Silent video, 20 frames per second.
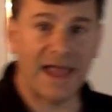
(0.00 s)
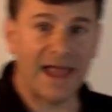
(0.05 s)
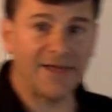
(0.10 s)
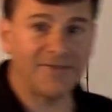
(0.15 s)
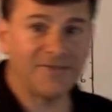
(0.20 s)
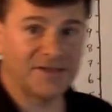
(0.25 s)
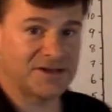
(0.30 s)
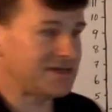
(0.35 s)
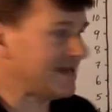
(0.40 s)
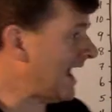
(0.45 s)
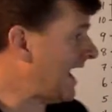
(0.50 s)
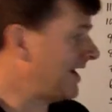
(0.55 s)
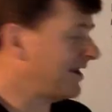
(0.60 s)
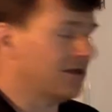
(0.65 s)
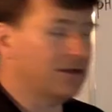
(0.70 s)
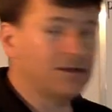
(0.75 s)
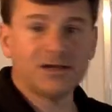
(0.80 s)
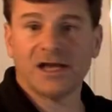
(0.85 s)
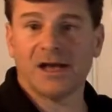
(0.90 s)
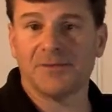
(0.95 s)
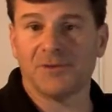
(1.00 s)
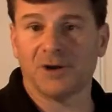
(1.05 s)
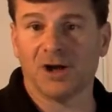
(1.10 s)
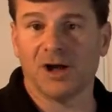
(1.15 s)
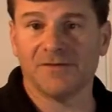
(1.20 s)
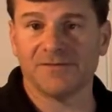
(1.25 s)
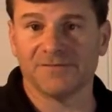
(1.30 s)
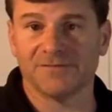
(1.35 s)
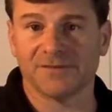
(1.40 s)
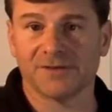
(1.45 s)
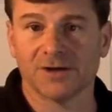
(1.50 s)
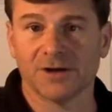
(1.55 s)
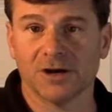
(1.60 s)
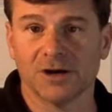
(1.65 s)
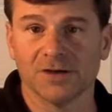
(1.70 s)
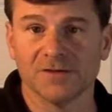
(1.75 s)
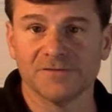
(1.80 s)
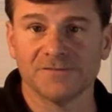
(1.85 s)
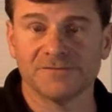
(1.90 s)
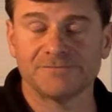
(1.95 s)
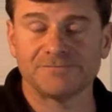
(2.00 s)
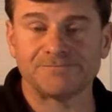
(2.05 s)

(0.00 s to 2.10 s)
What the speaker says: and the data coming off of the curve.